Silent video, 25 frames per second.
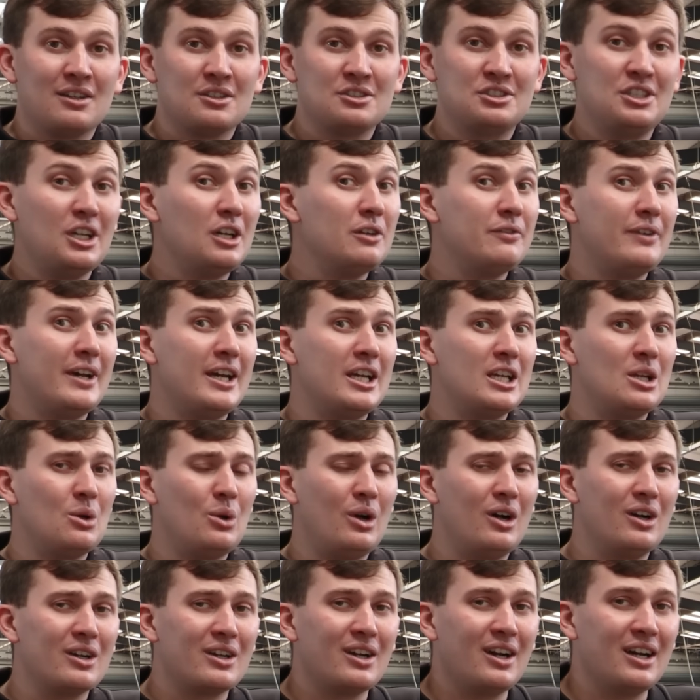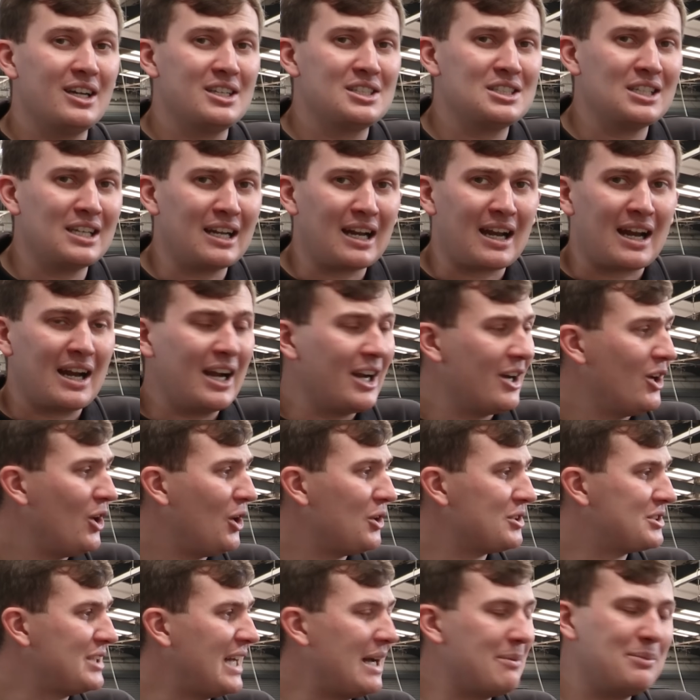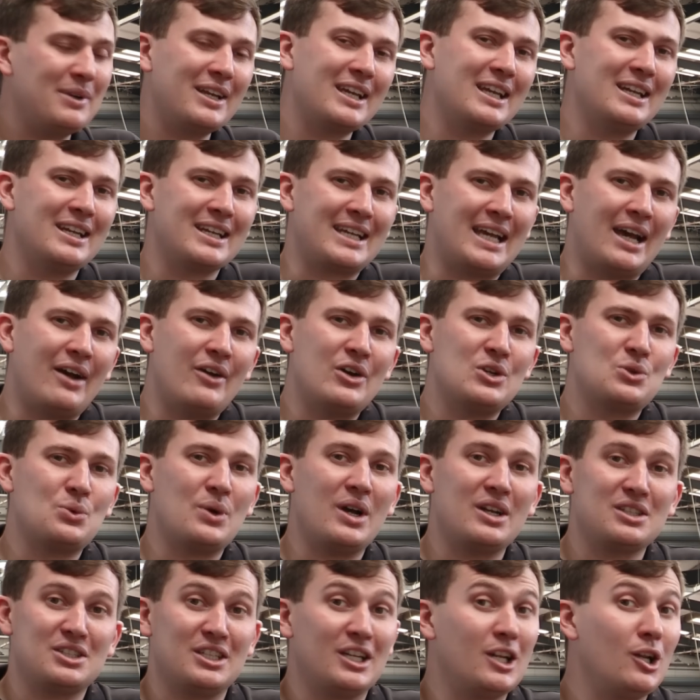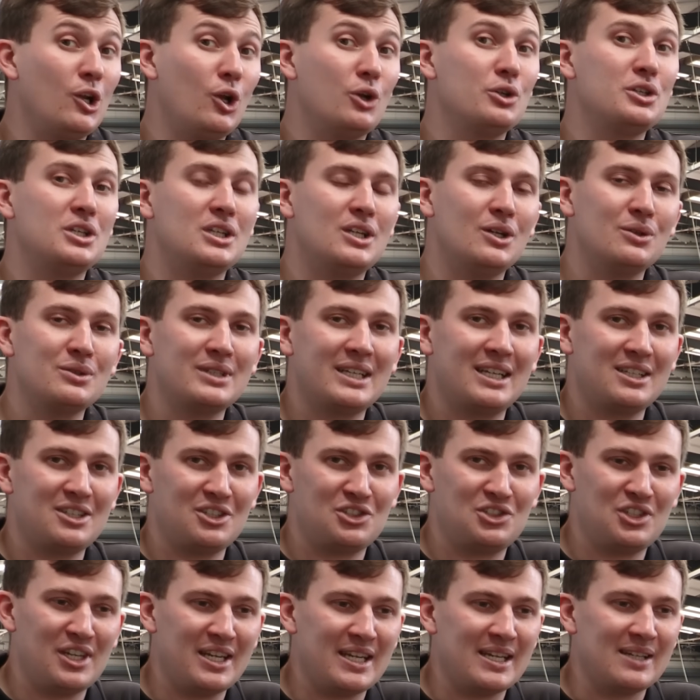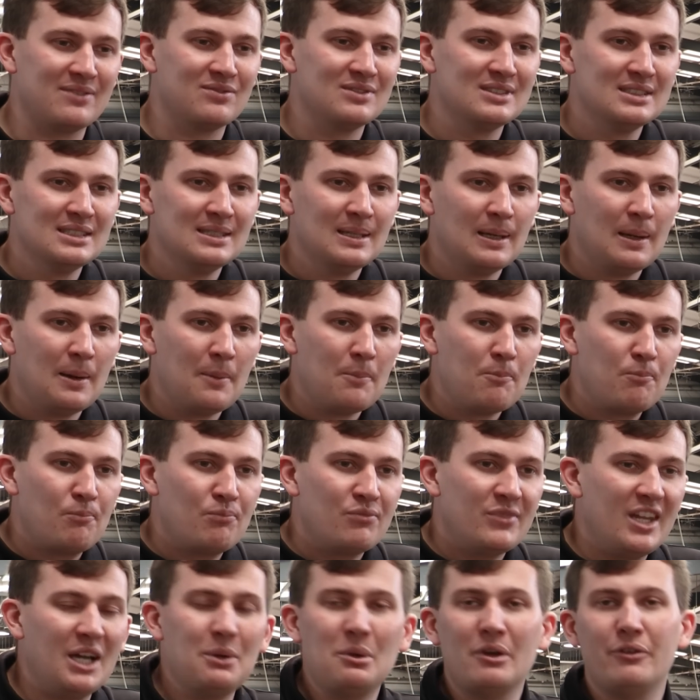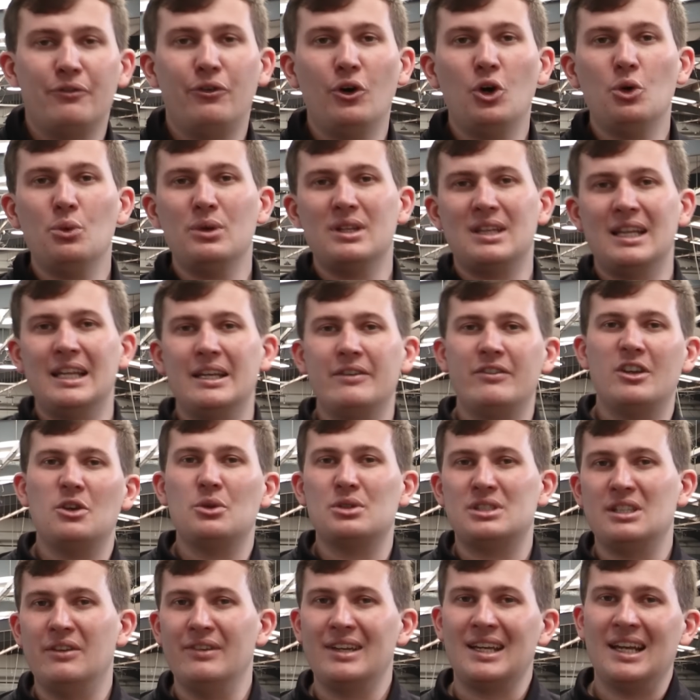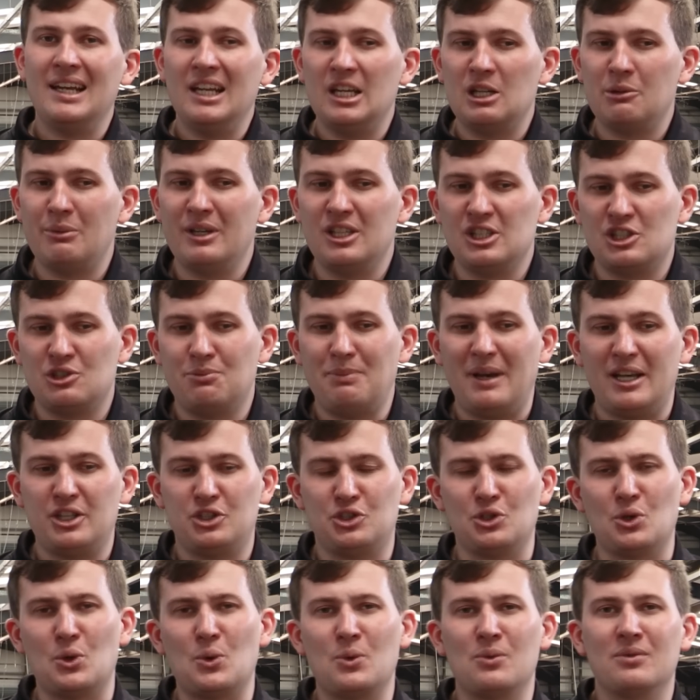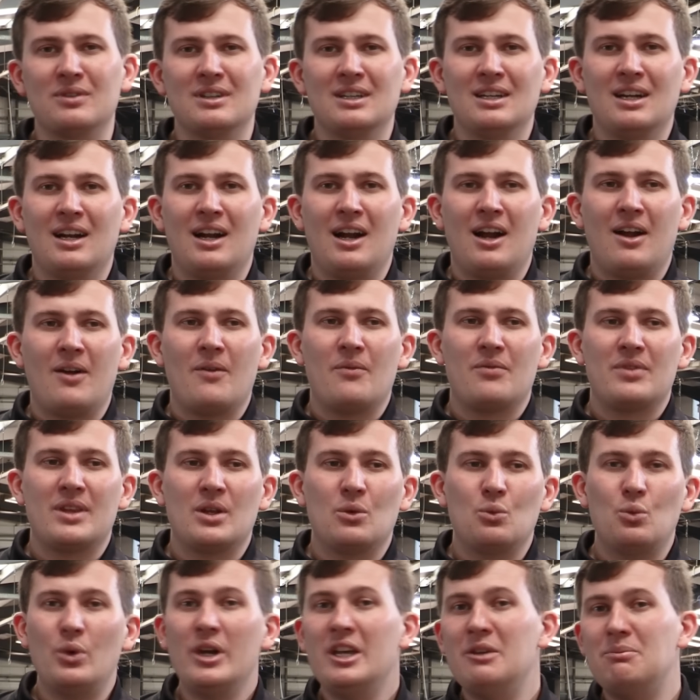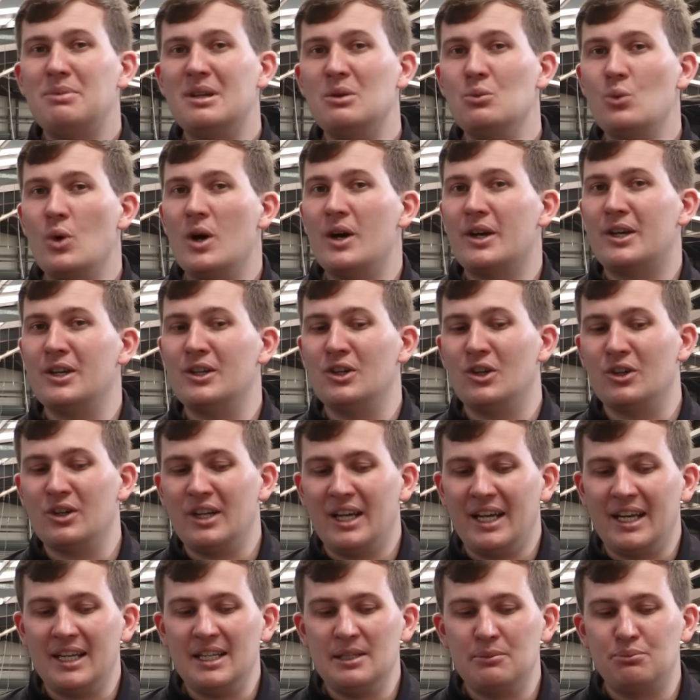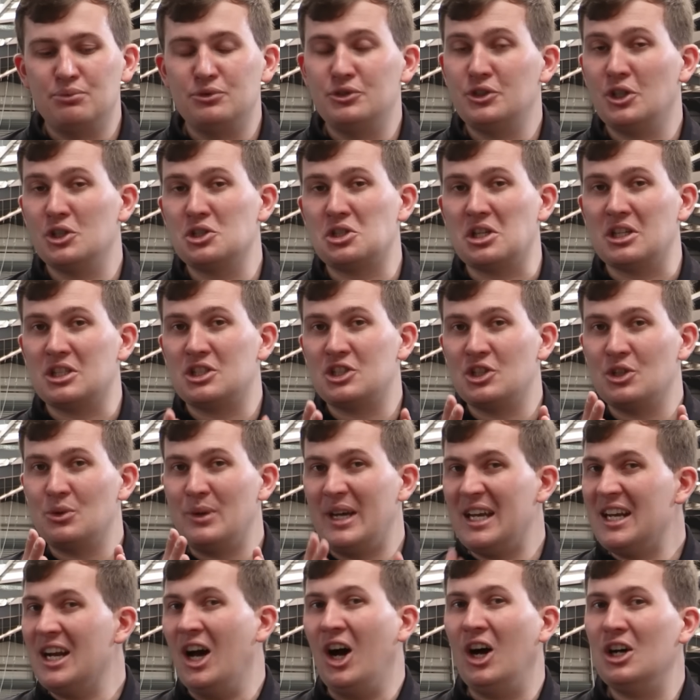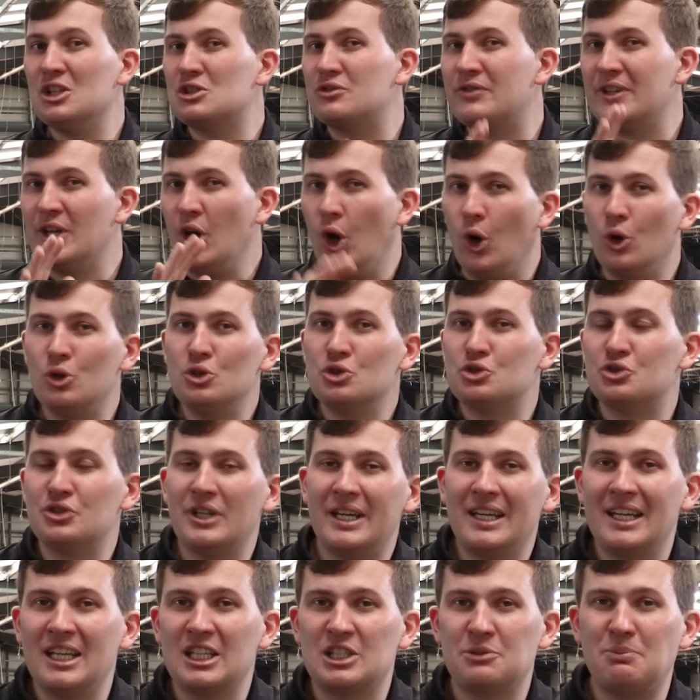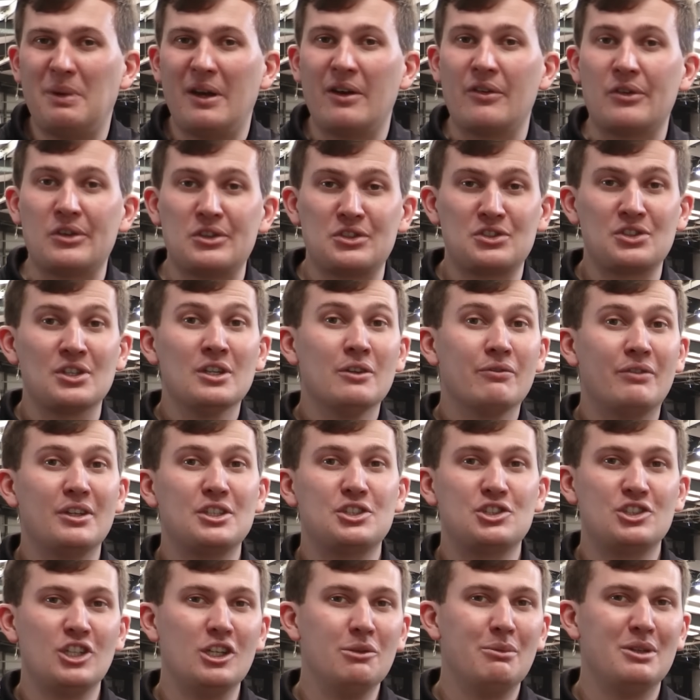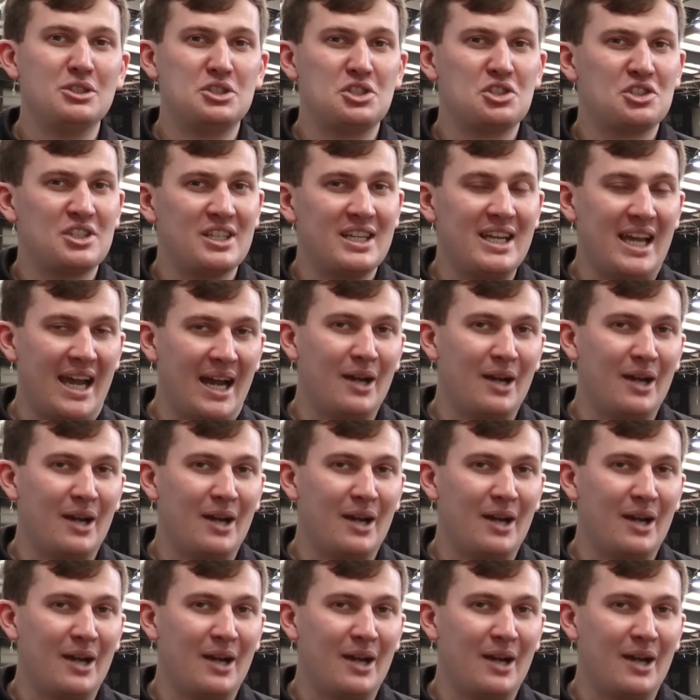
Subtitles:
So there you are, guys. A lot's happening in the carriage works and a lot you don't get to see. Now, we thought we'd leave you with something a little bit special. We've been working on a project to enhance the on-train experience. There's so much to see